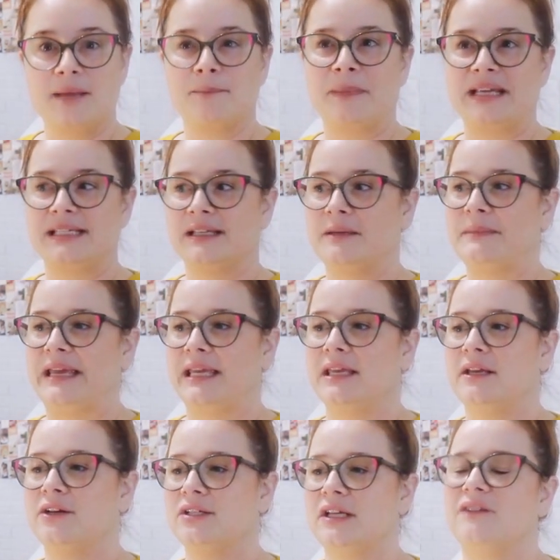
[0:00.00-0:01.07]
and basically
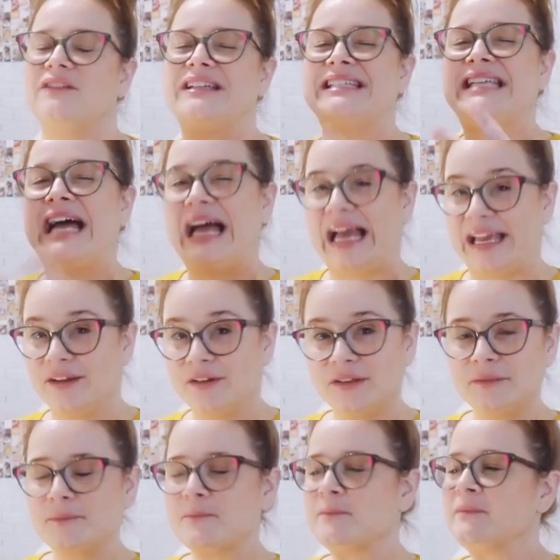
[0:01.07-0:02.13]
making yourself a
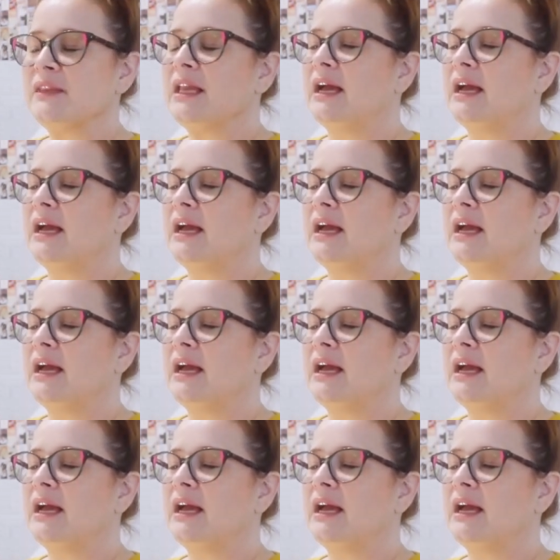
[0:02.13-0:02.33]
tile.